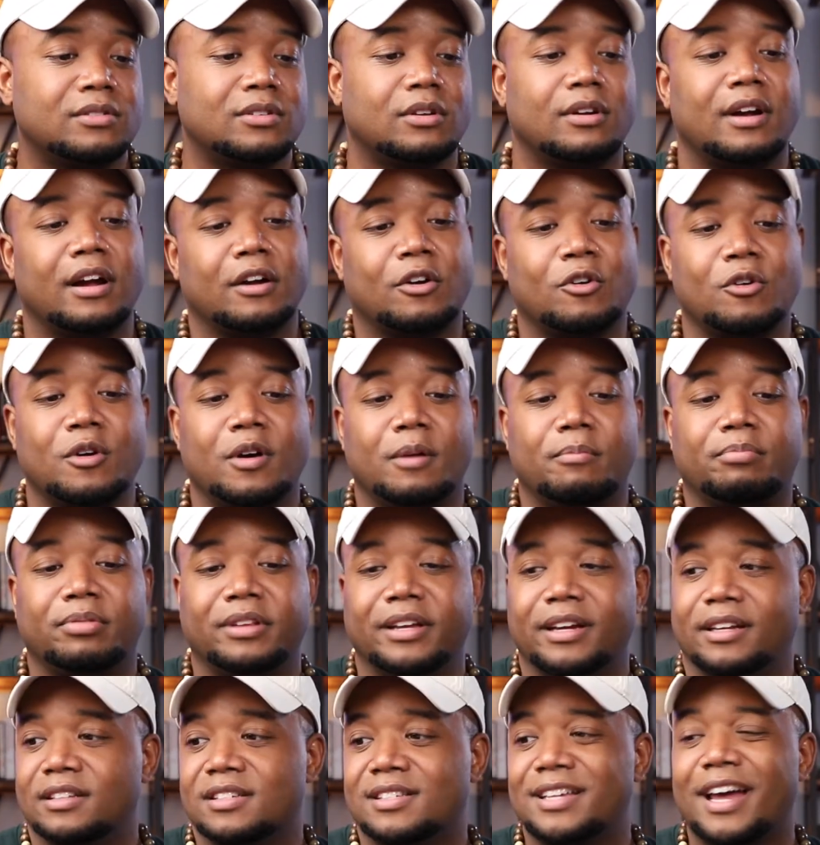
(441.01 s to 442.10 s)
So I grew up
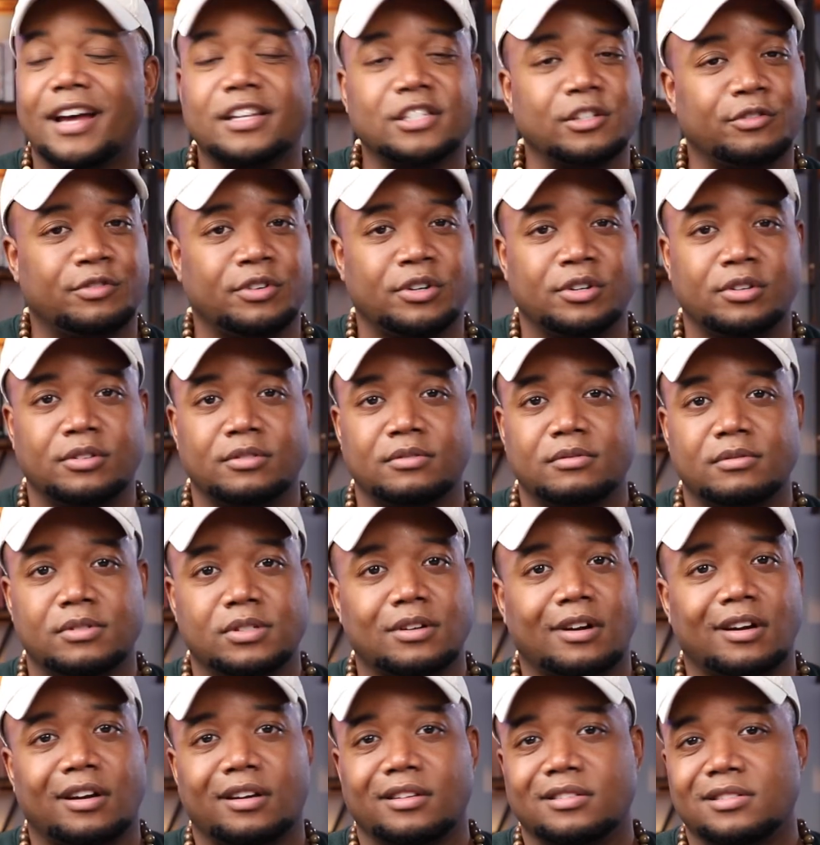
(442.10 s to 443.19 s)
playing the saxophone,
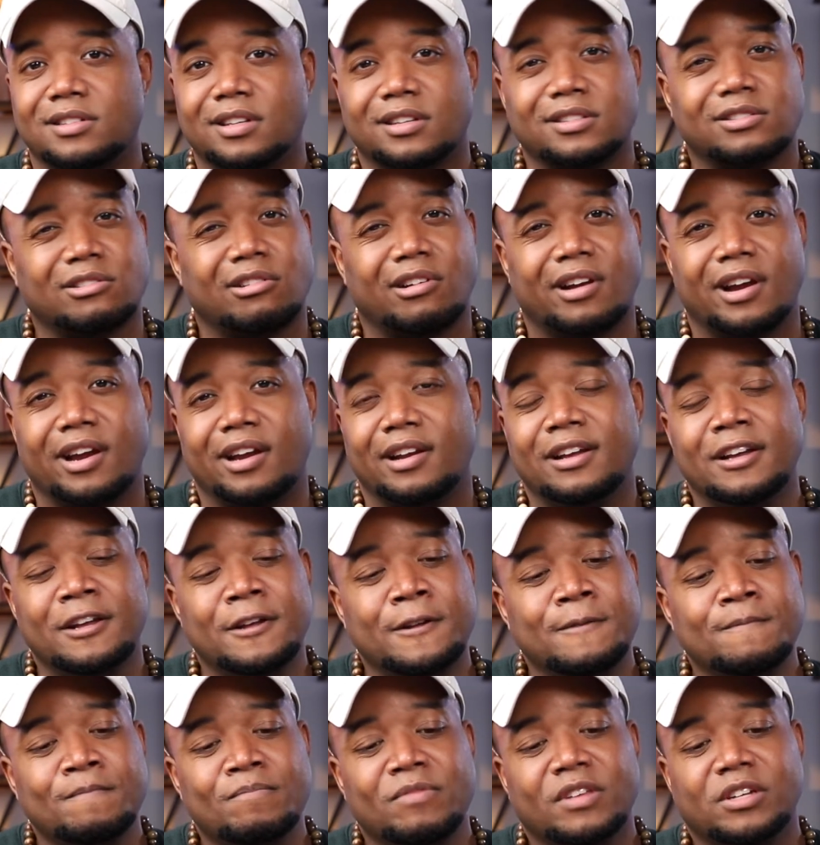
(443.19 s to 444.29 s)
started in sixth grade.
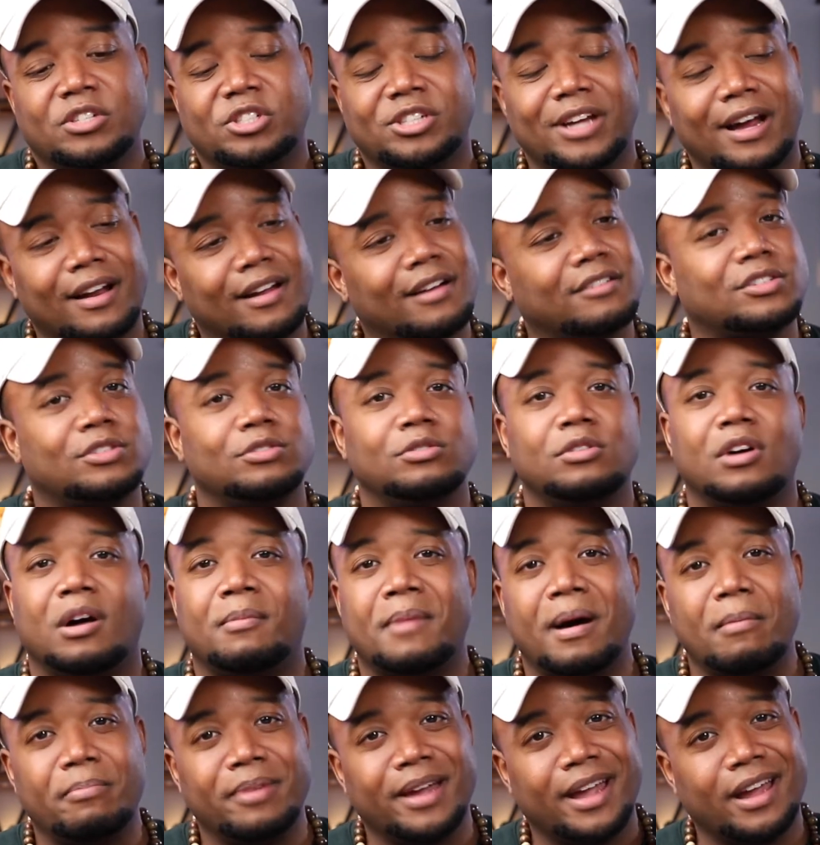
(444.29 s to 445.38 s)
Shout out to all
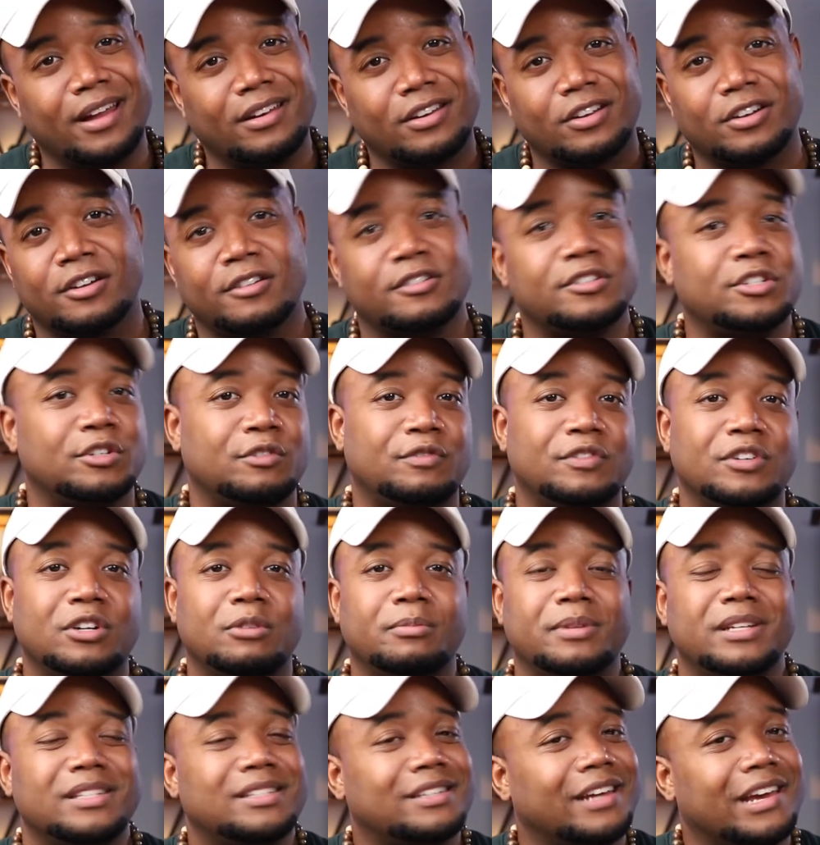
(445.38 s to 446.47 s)
my band nerds, you feel
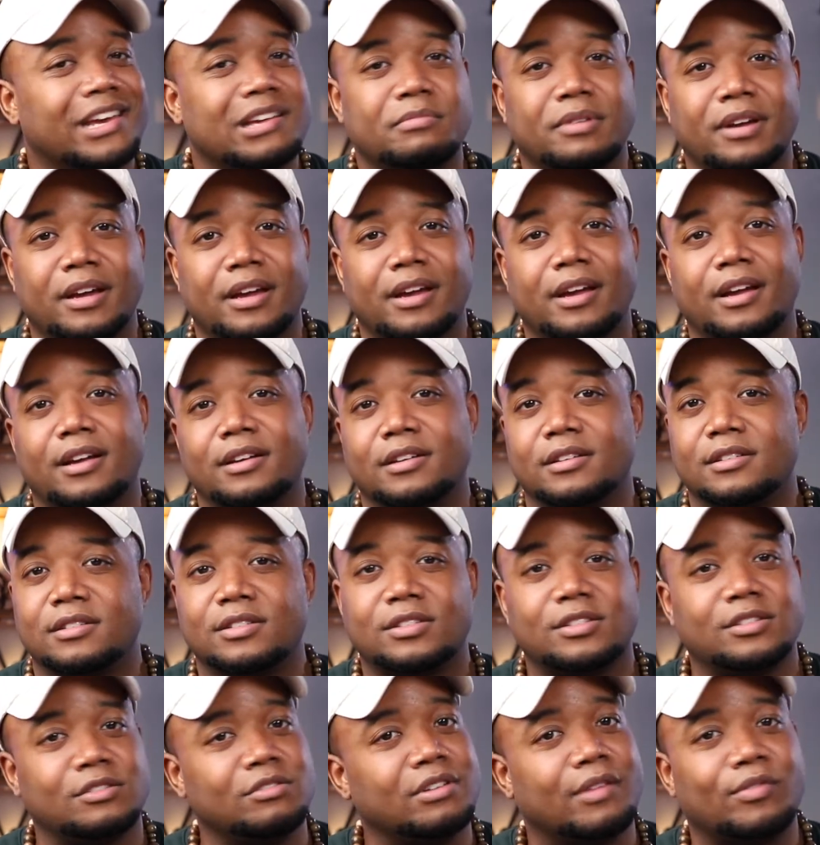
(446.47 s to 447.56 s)
me? Stay in band
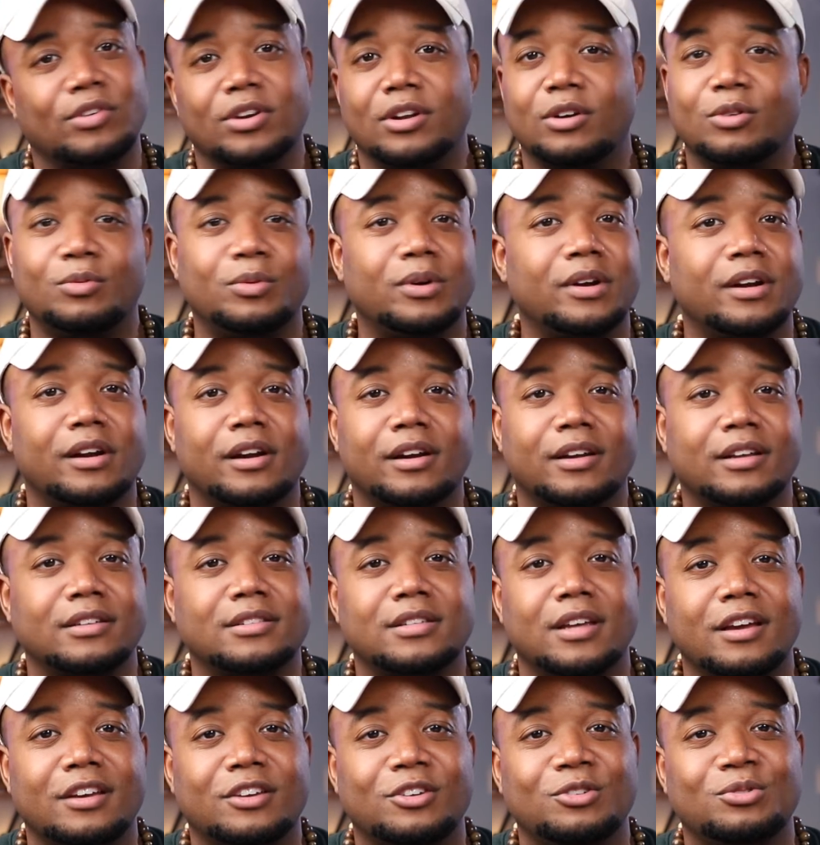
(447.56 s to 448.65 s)
because you never know where it could
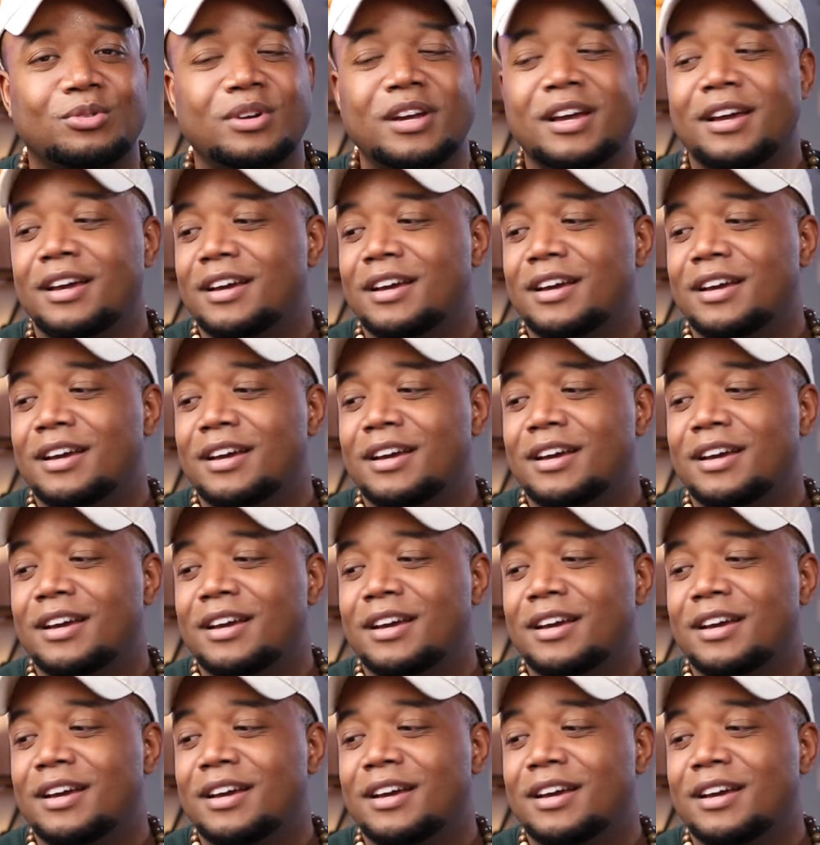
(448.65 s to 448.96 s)
take you.